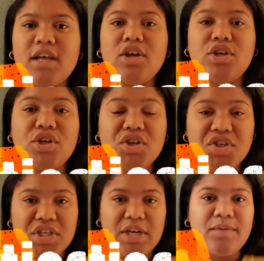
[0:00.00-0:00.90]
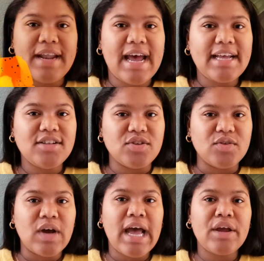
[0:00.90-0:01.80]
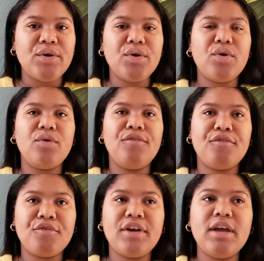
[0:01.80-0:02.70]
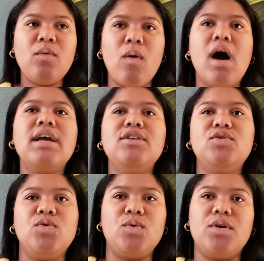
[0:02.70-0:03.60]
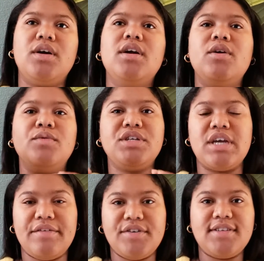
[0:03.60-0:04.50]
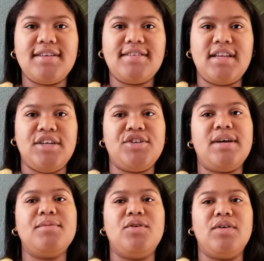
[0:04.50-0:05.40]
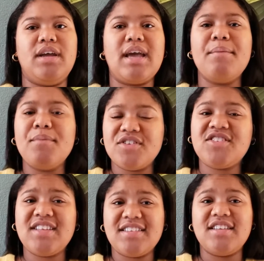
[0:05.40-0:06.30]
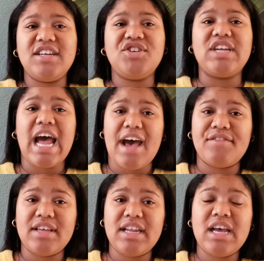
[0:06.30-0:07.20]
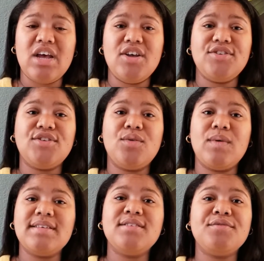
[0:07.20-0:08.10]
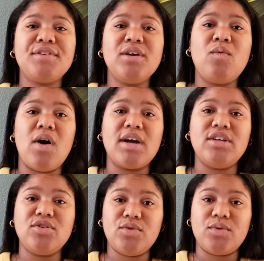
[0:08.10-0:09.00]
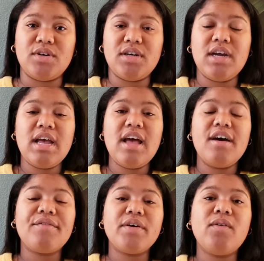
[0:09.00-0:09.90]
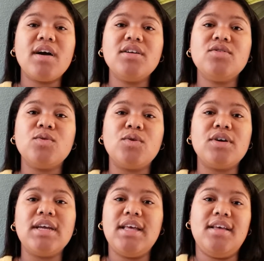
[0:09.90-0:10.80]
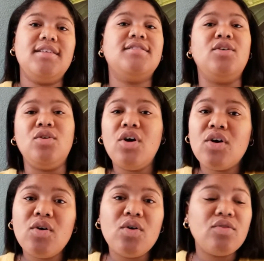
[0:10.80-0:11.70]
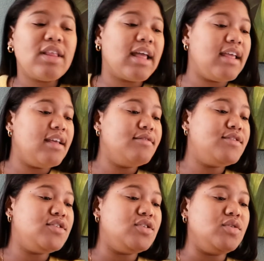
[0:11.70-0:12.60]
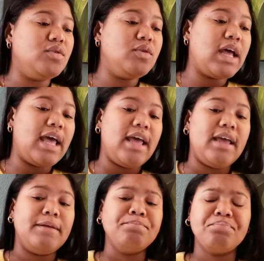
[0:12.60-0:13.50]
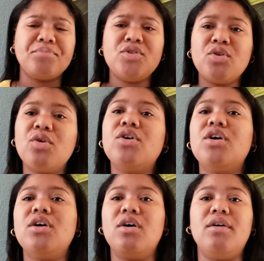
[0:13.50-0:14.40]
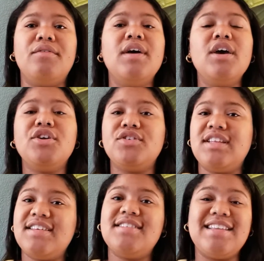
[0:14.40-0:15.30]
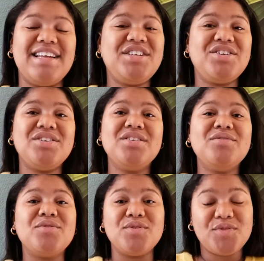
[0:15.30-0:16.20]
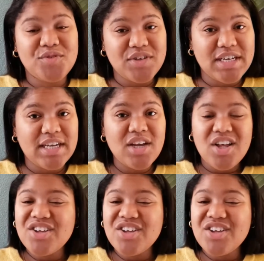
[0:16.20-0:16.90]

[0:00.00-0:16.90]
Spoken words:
Usually what I do, I Google free walking tour in whichever destination I'm going, and most of the destinations have it. So what's a free walking tour? A free walking tour is a local that gives you a tour of your destination for free.